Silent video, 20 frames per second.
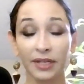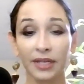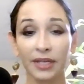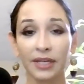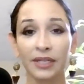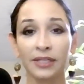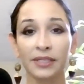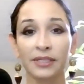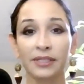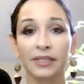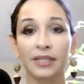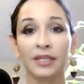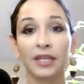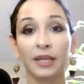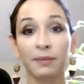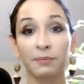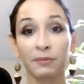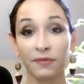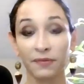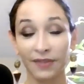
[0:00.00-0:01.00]
is the
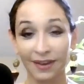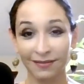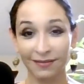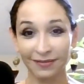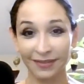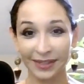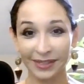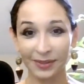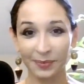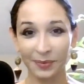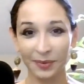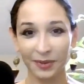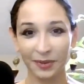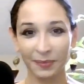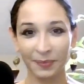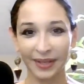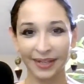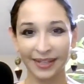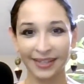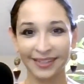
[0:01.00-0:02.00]
name of that Facebook
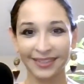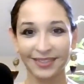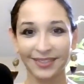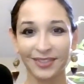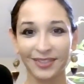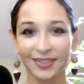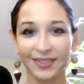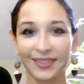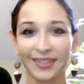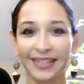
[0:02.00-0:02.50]
page.